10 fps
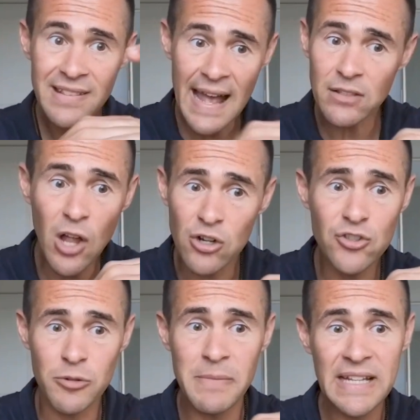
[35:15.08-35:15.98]
That
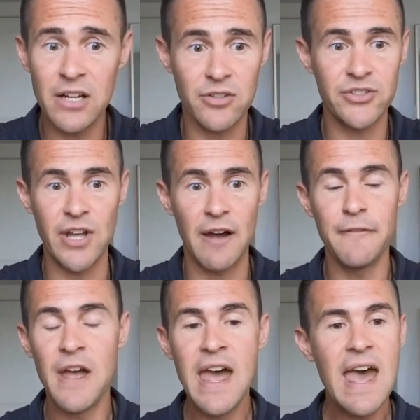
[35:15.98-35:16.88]
larger, meatier
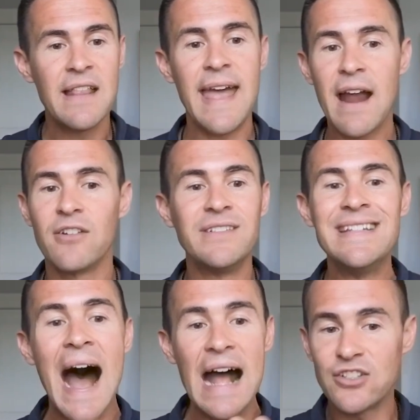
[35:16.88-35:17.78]
stuff, they are
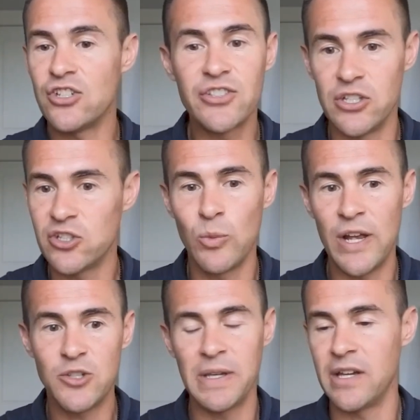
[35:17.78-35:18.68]
not just going to
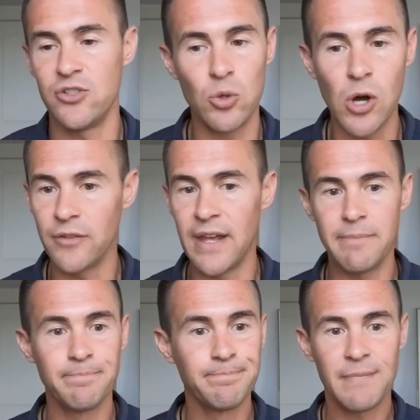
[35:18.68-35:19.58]
switch because you called
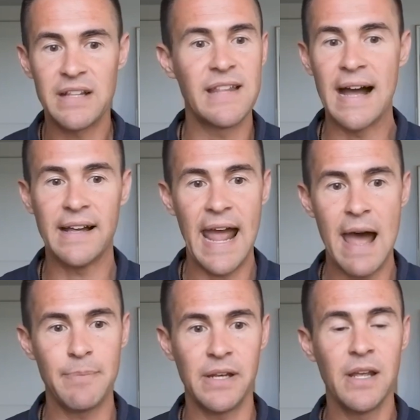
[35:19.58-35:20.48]
them. It's not going to
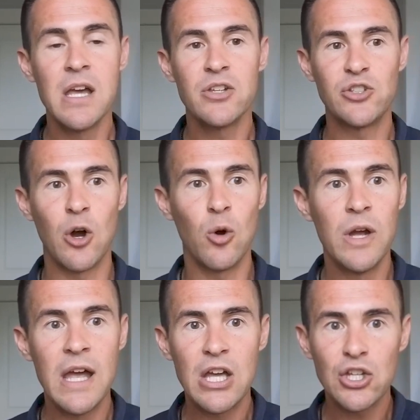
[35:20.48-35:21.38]
happen.
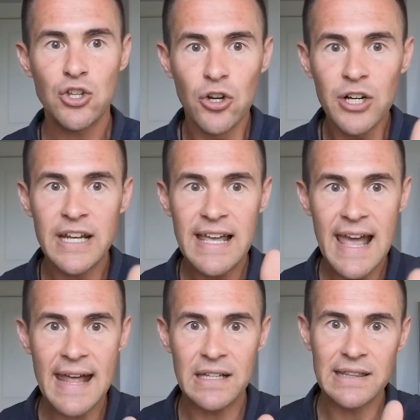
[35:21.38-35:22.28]
So you're going to
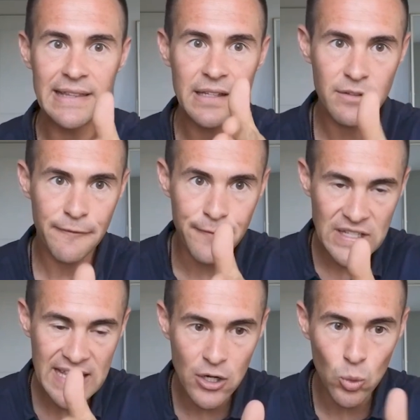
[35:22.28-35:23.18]
get
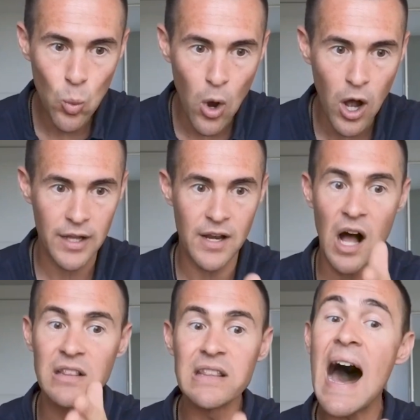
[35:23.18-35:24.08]
year one.
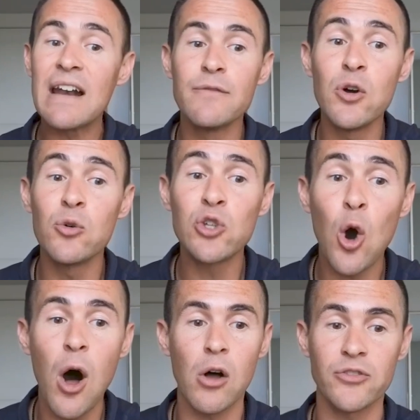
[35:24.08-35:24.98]
A lot of those
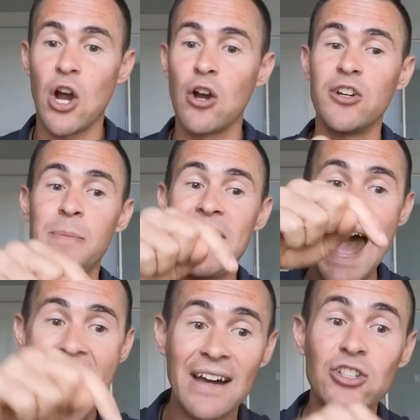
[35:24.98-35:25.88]
calls are going to
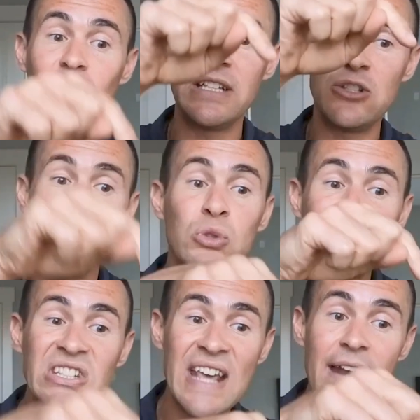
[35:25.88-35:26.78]
be actually to
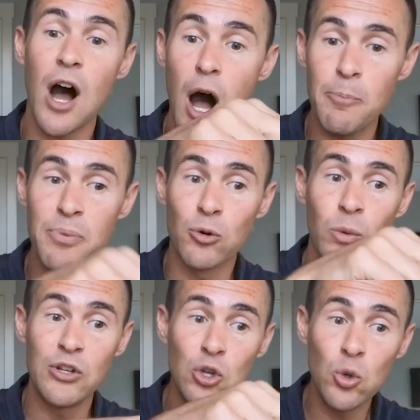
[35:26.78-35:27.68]
set up the
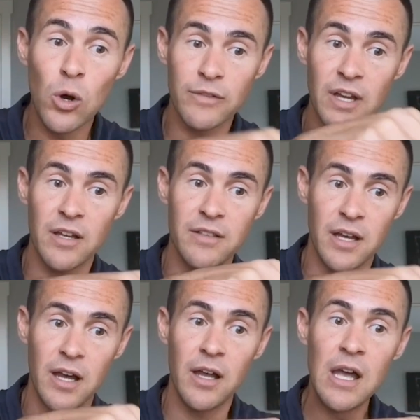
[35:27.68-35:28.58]
renewal,
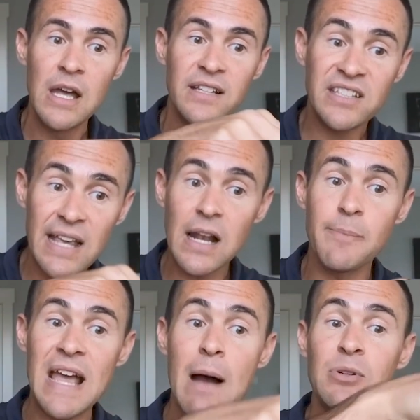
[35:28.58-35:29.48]
to set
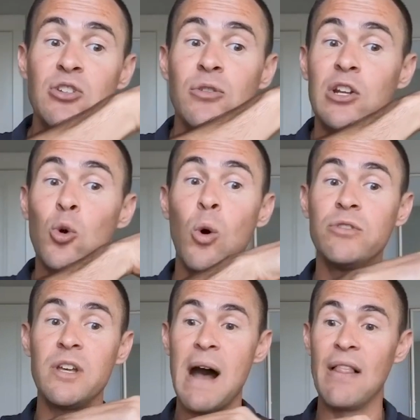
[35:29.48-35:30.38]
up the opportunity to
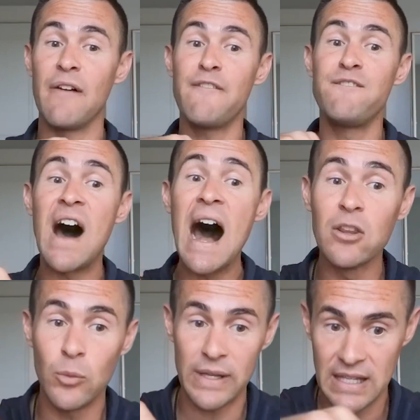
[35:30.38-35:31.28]
quote them on the
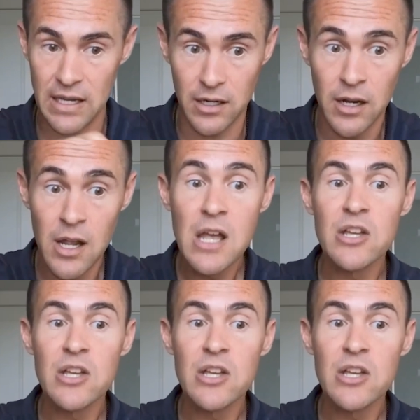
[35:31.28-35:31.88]
following year.